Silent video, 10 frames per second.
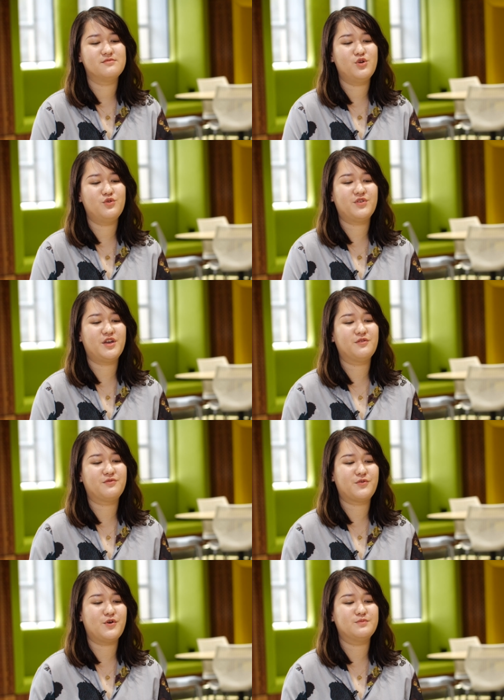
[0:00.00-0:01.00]
Moving
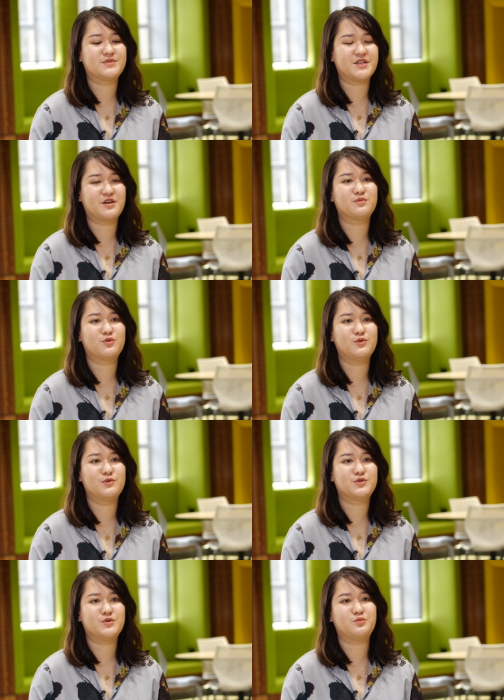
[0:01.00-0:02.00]
from
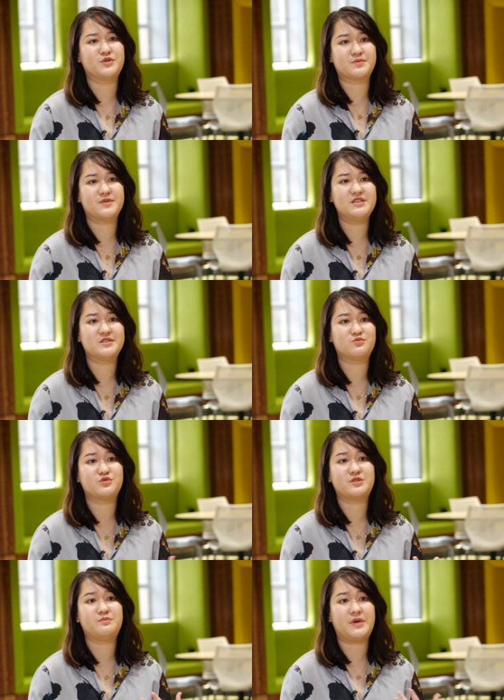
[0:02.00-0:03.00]
Singapore to Brisbane is a
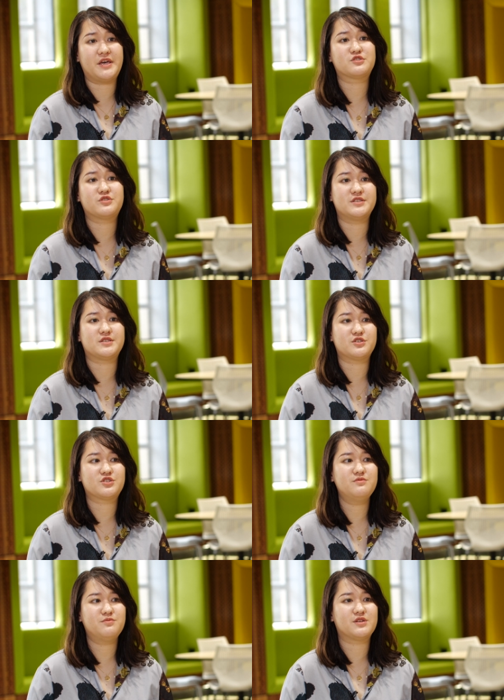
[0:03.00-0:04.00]
really big
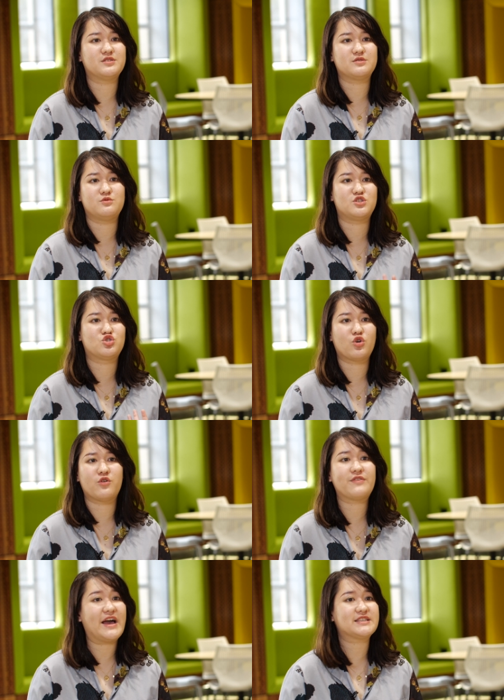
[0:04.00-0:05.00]
transition because it was
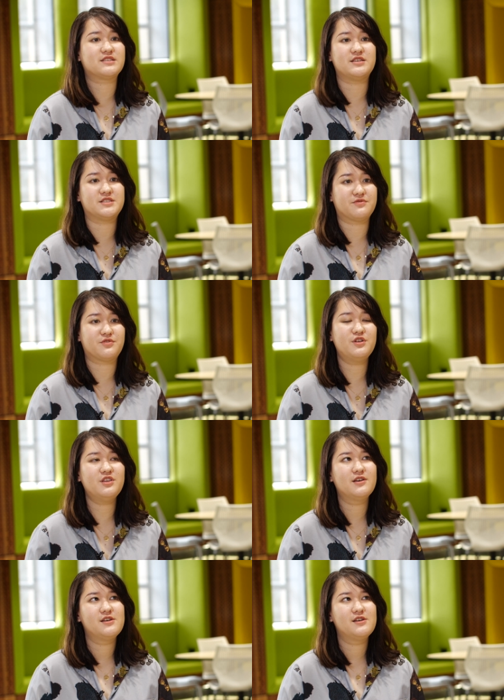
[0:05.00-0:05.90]
so vastly different